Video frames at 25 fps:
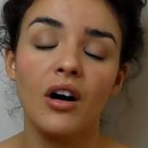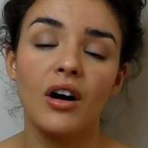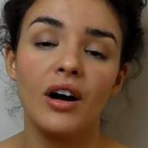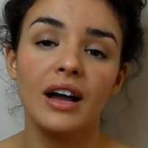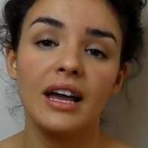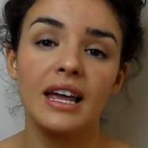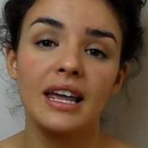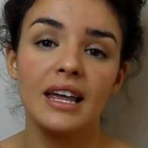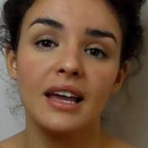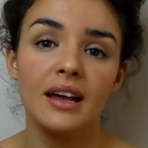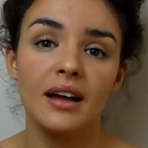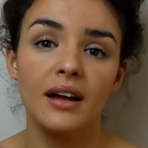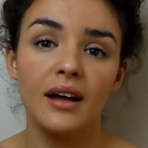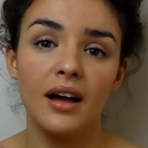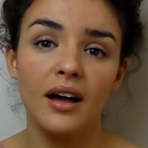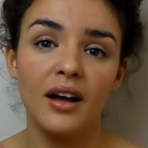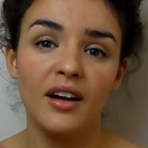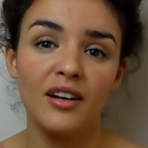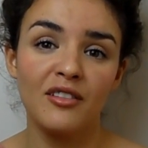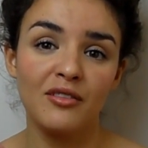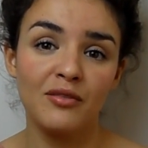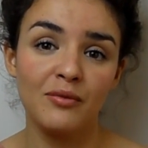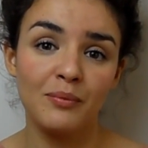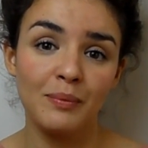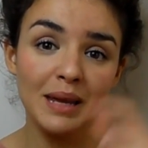I
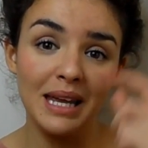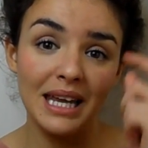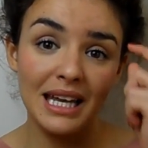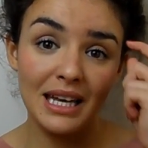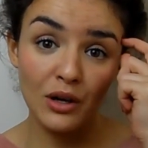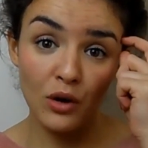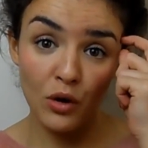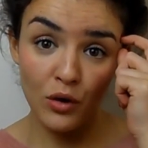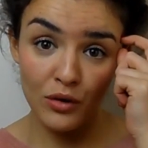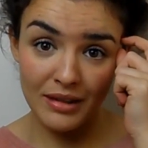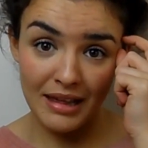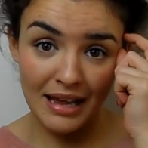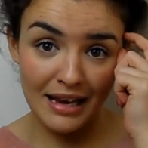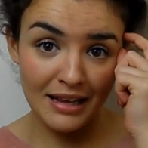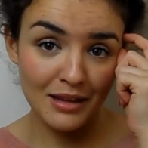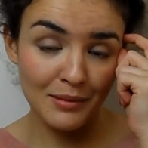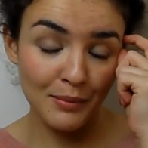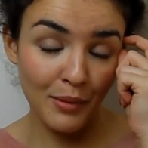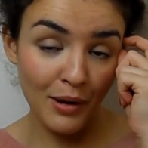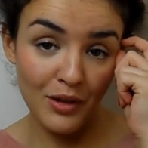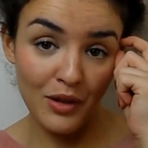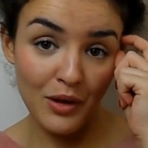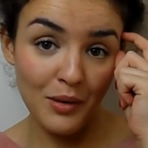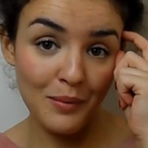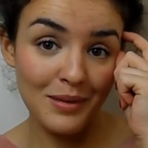have been
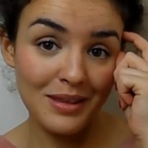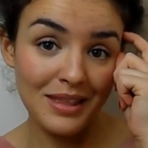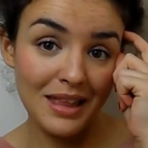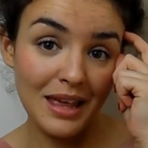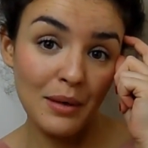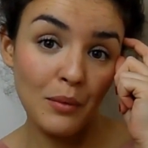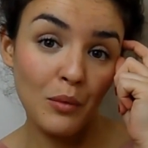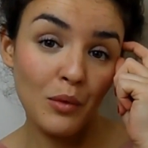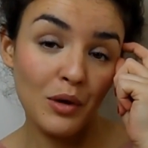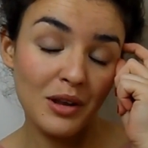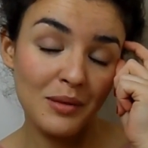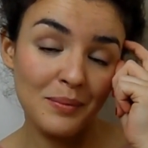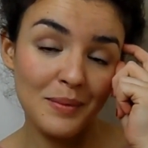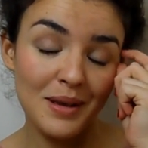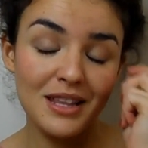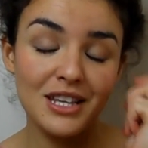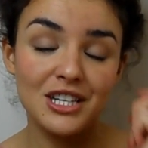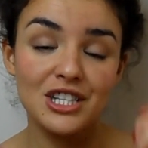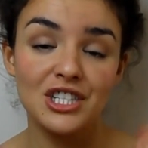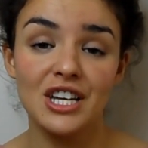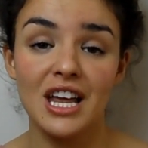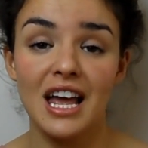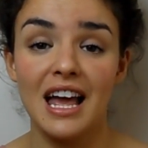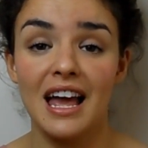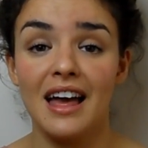contacted by them and they wanted me
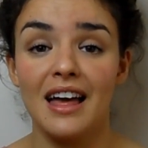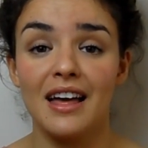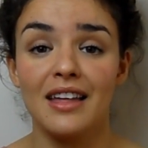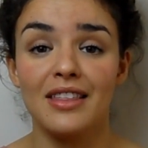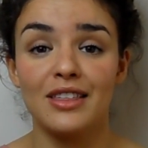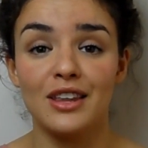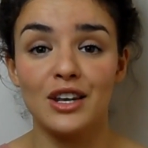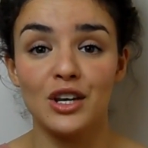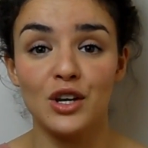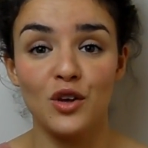to share